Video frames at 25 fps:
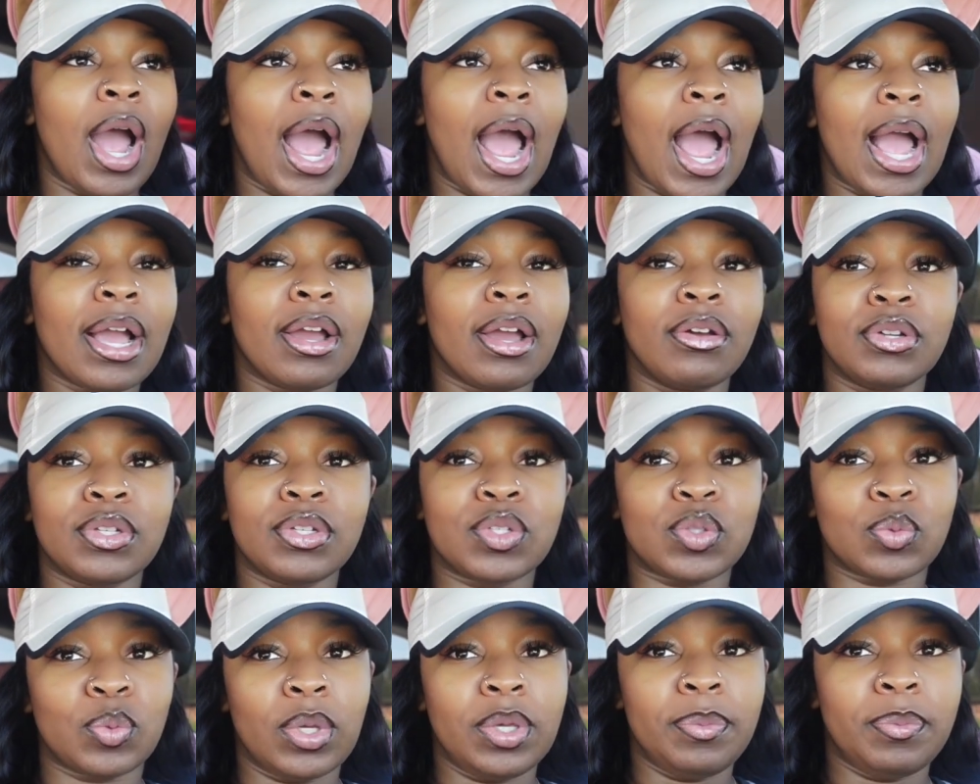I go to
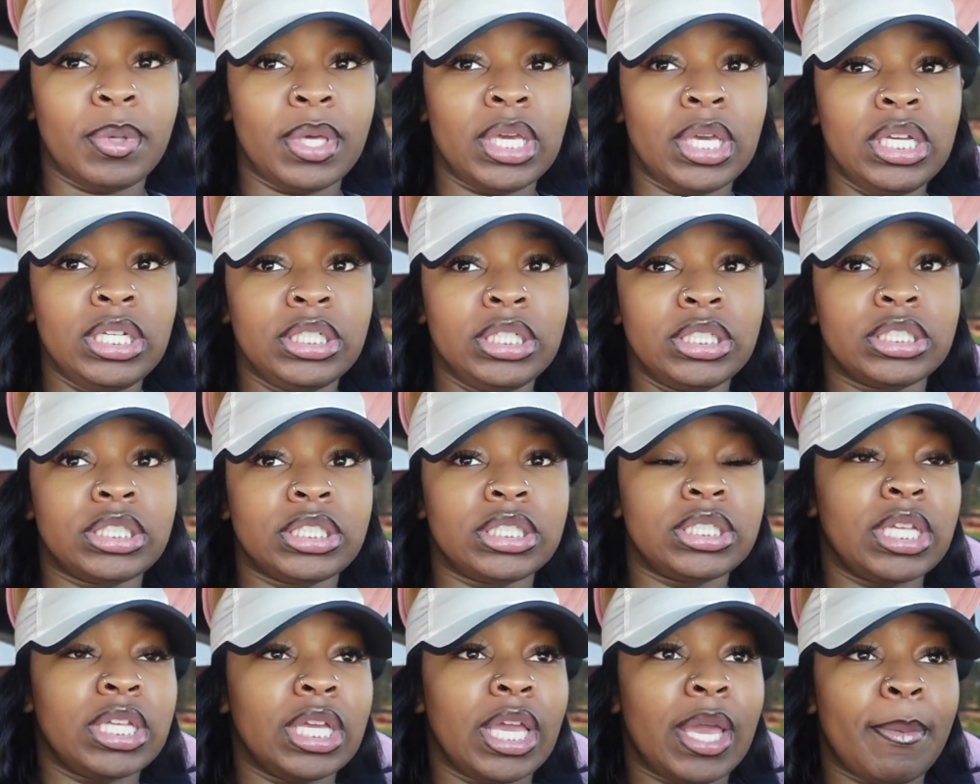Sweet Peach
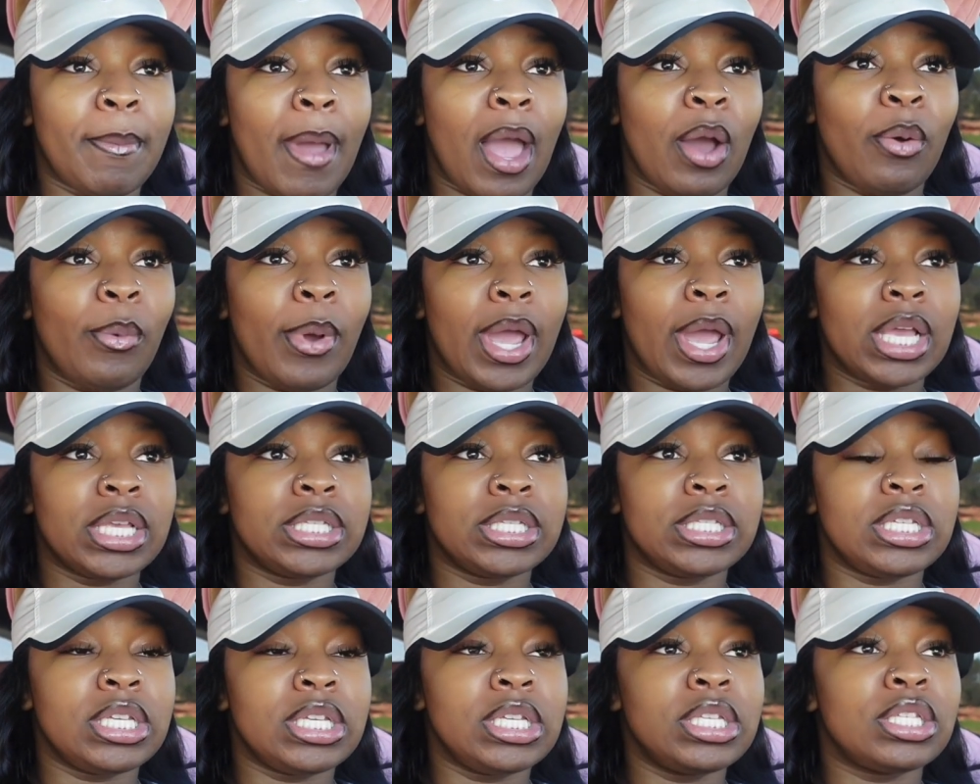to get my
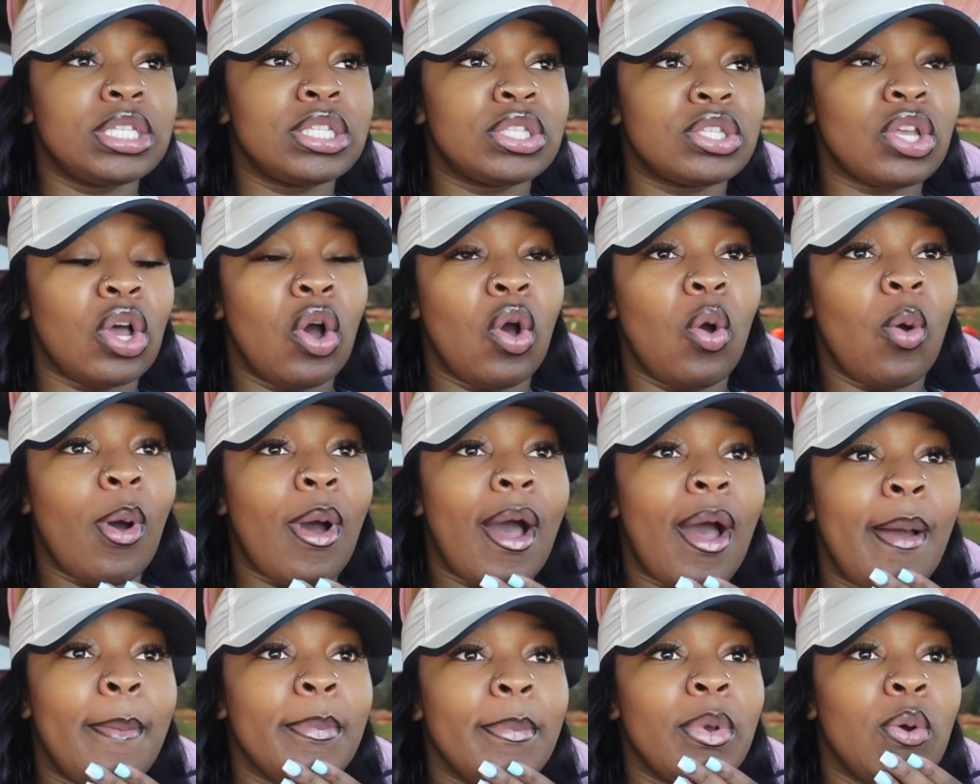waxes. So,
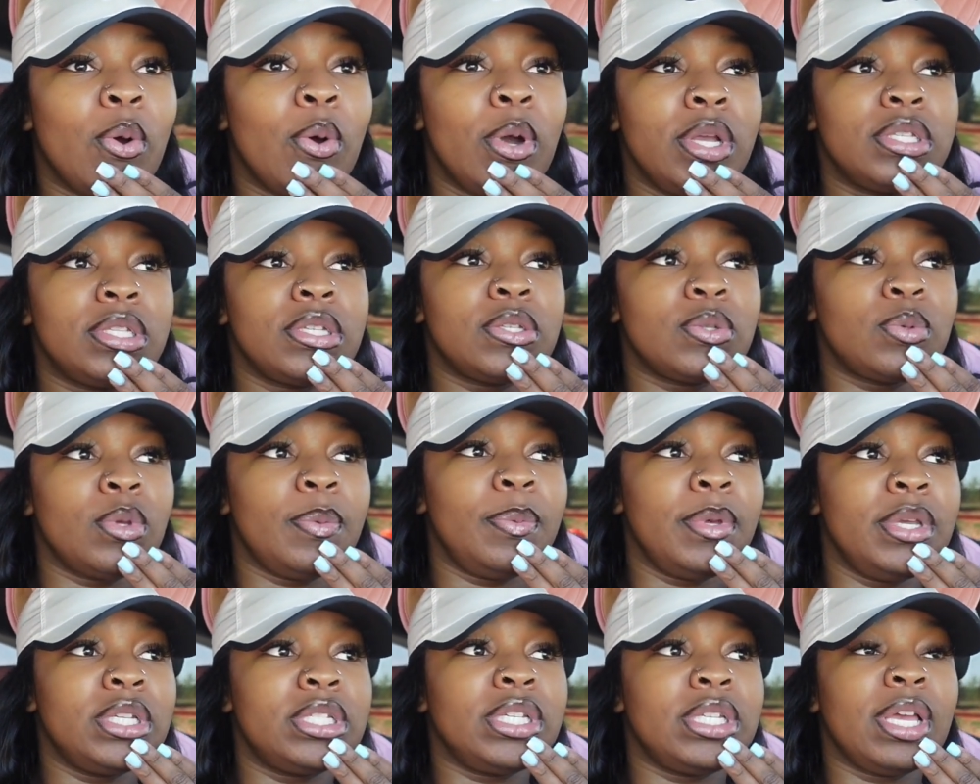I'm going to Sweet
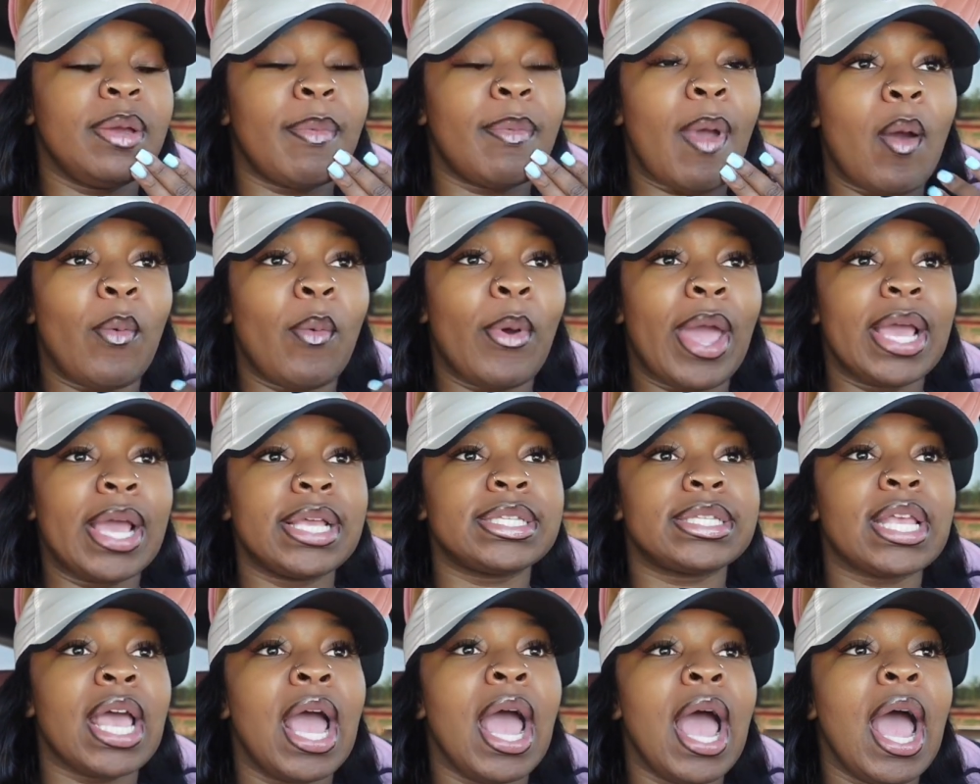Peach to get my wax.
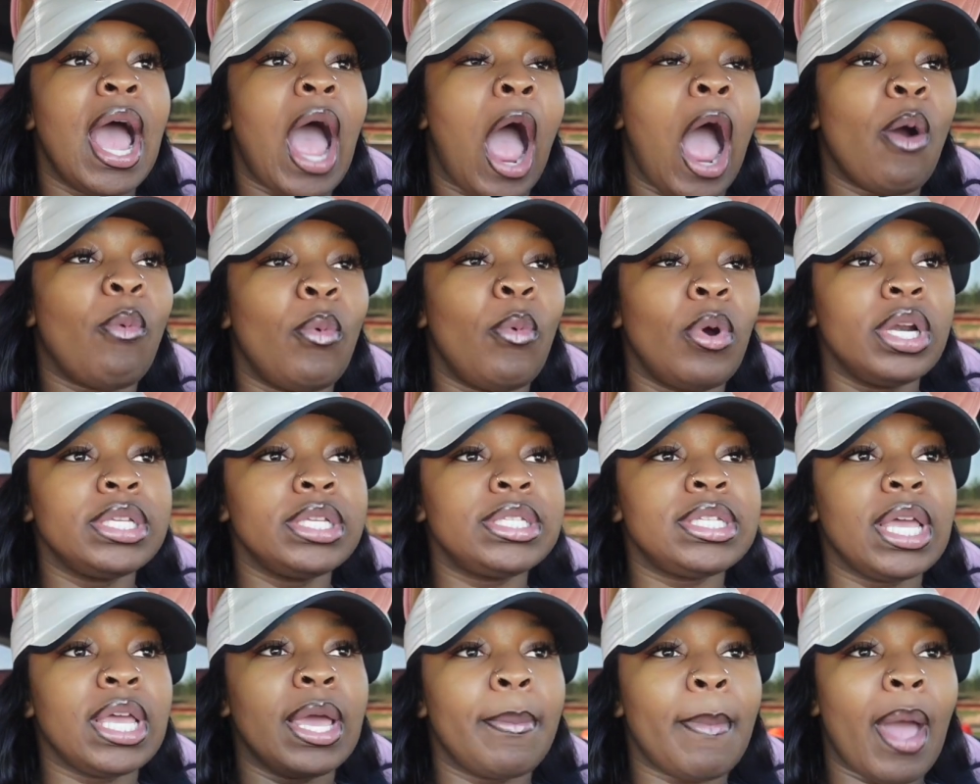I
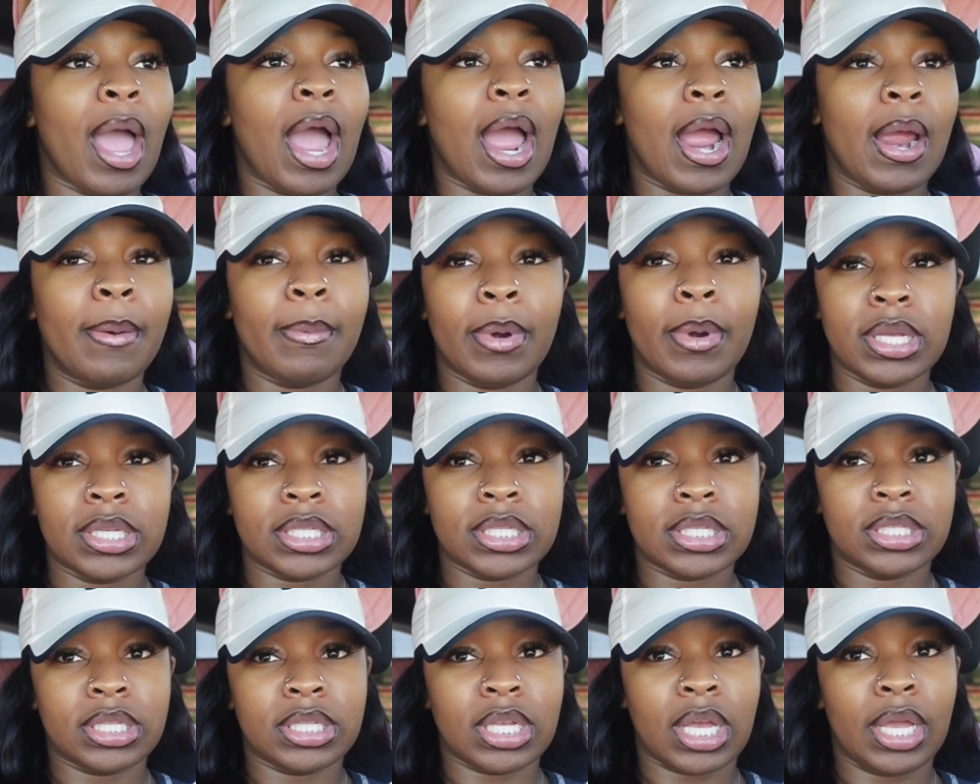wanted to get my eyebrows
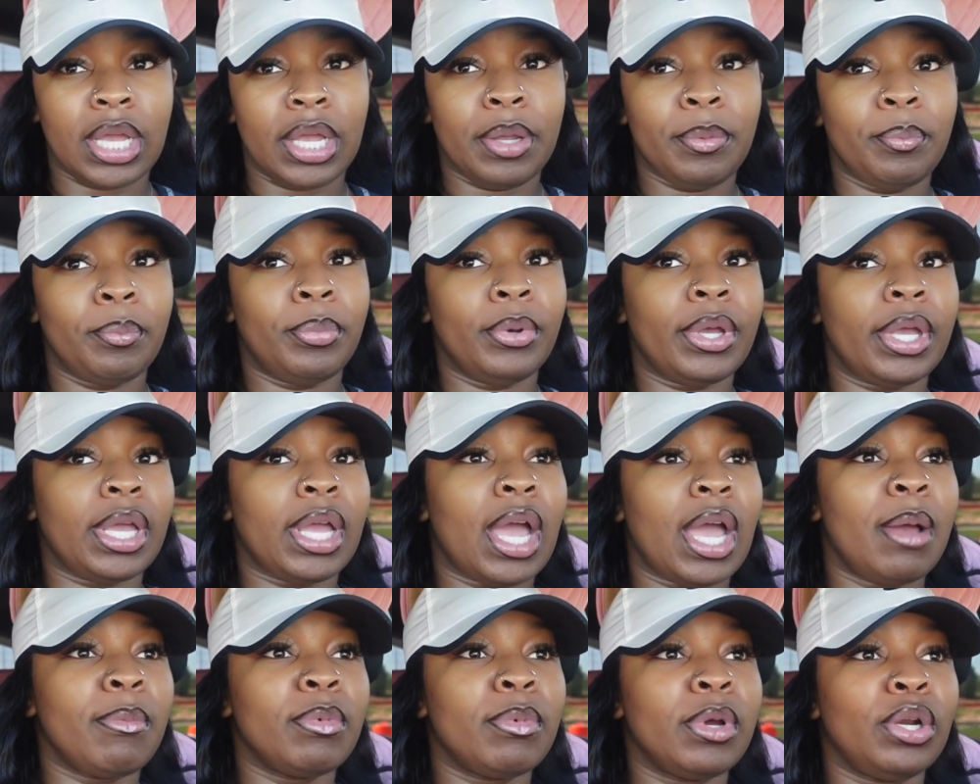done, but
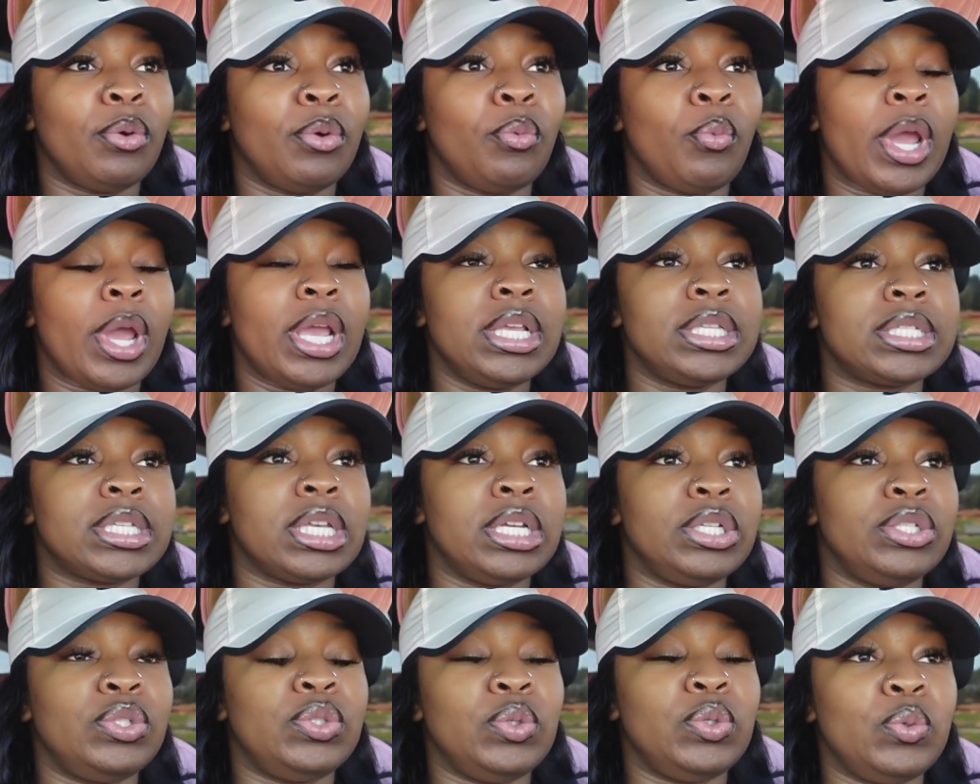I'm going to wait
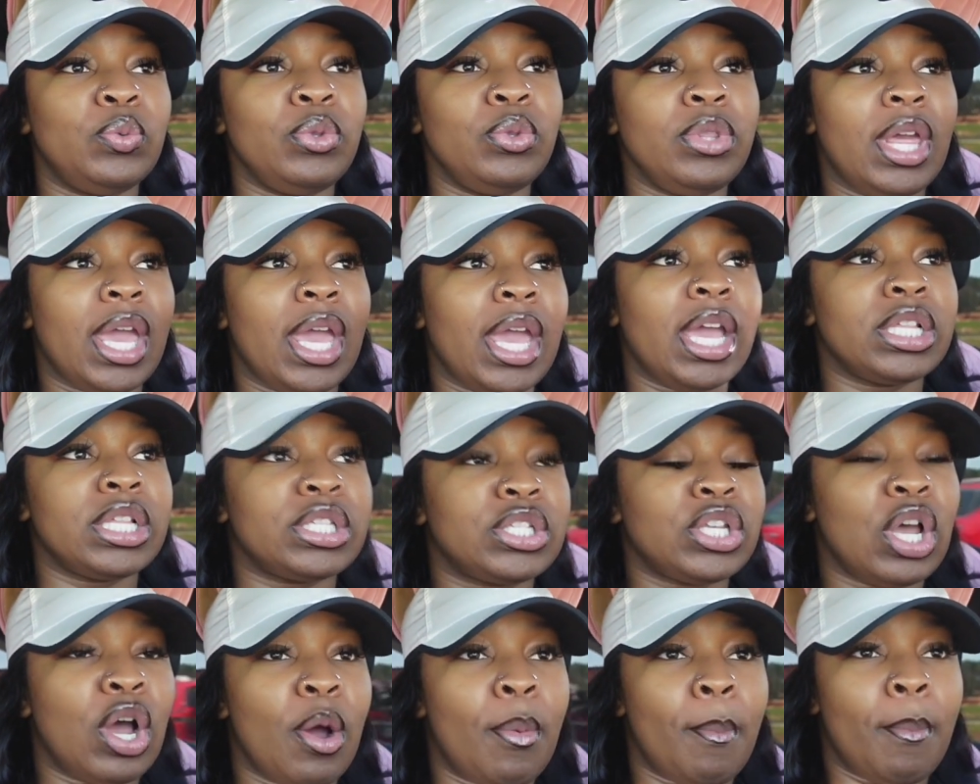to do that
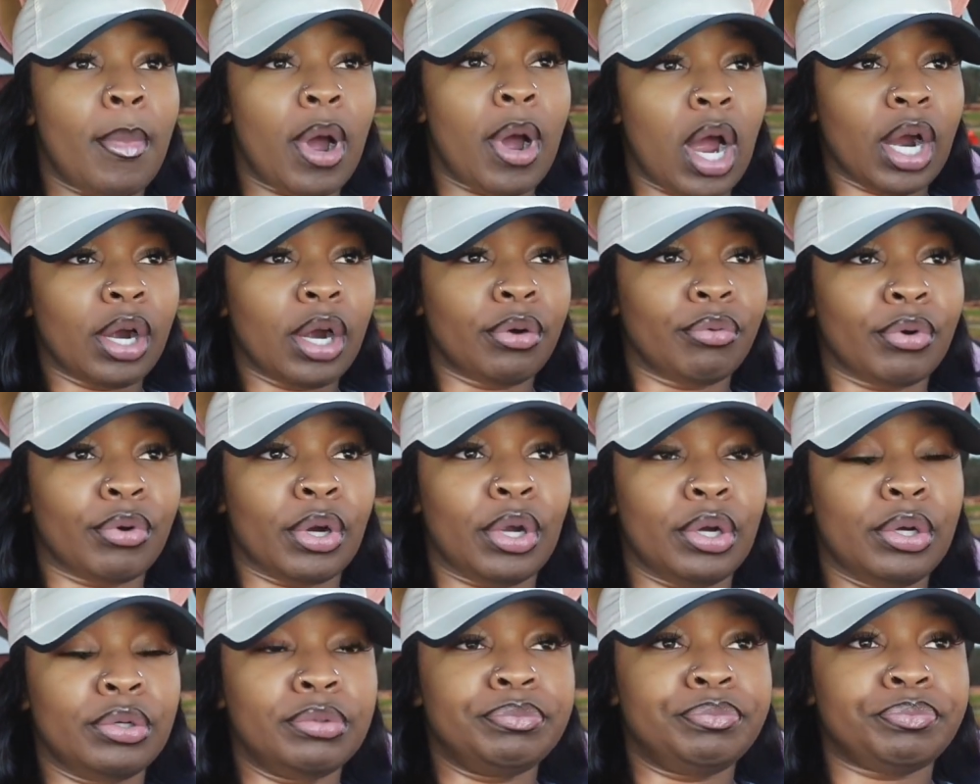
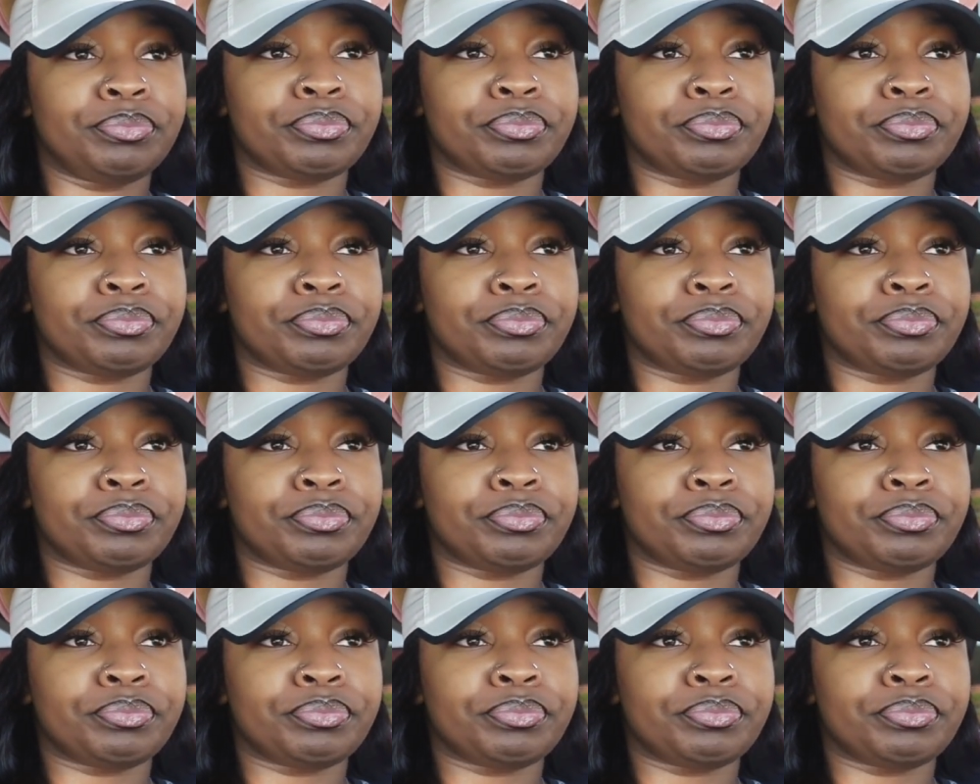tomorrow.